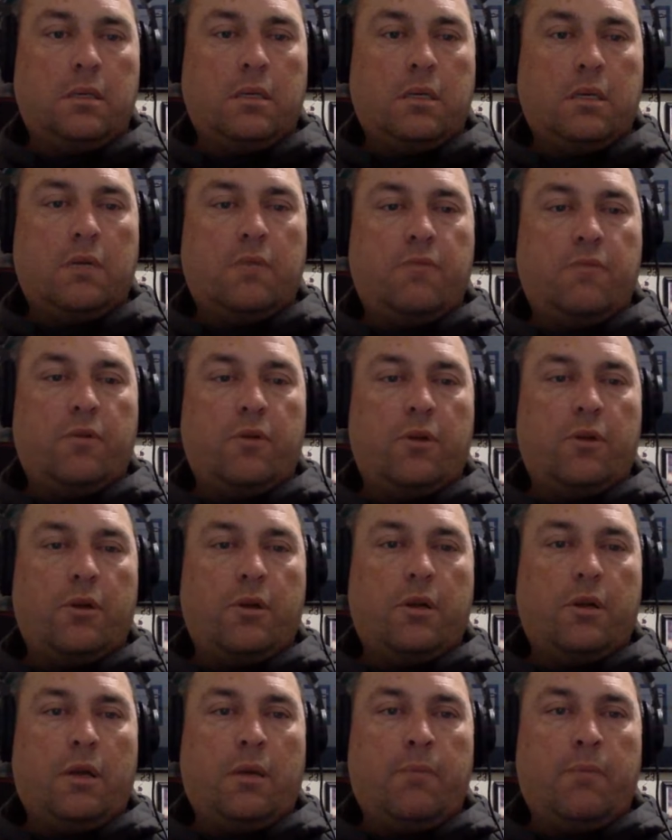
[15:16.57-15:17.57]
convert
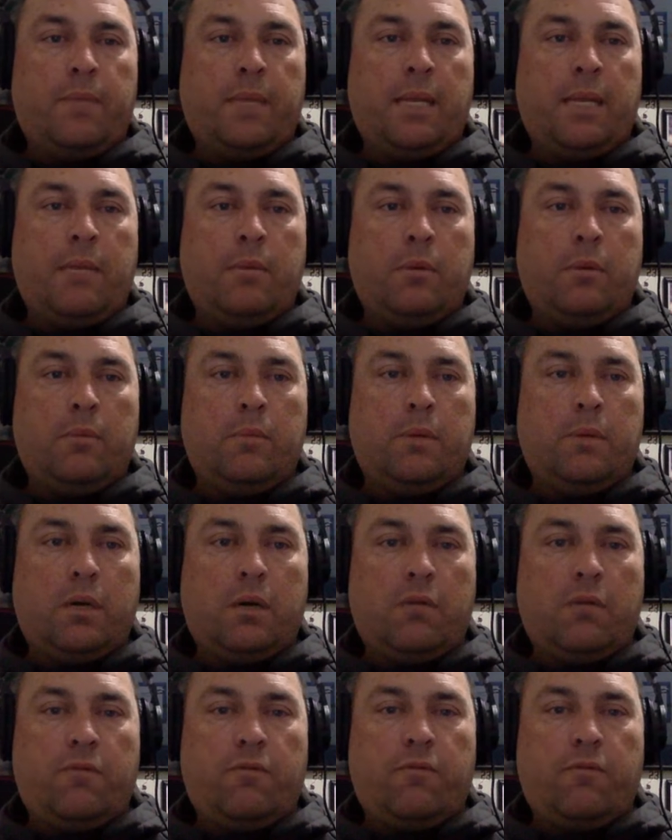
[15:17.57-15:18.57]
a minimum
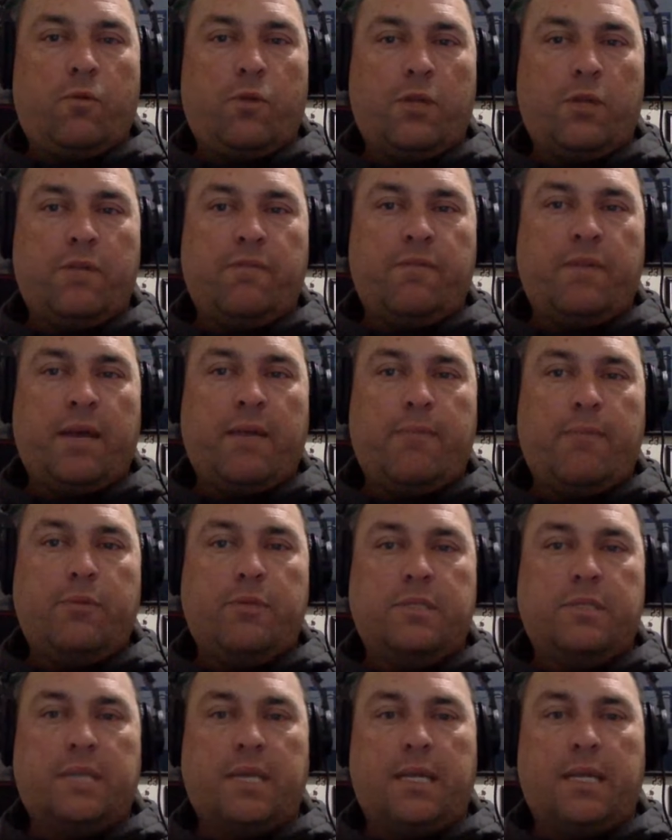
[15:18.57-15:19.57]
of
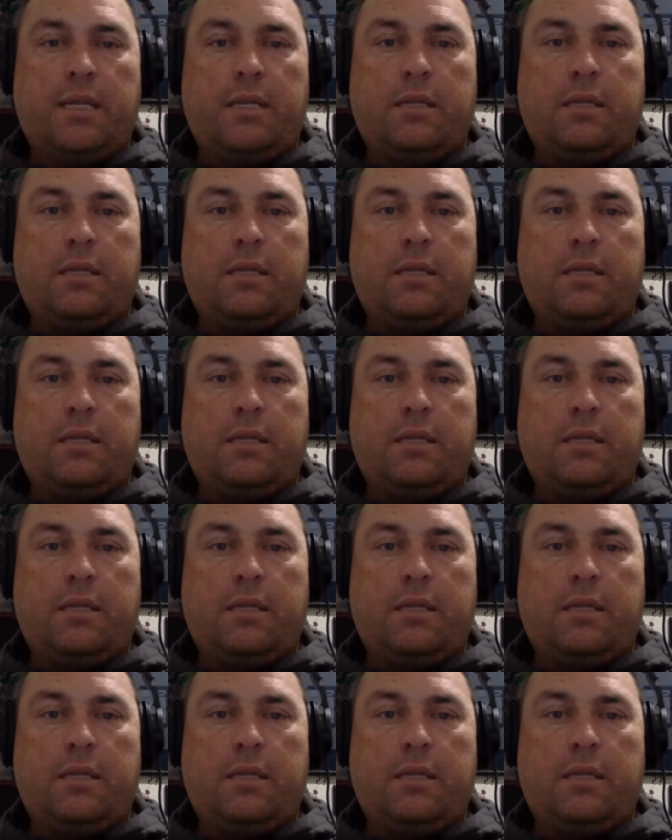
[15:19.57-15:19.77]
45%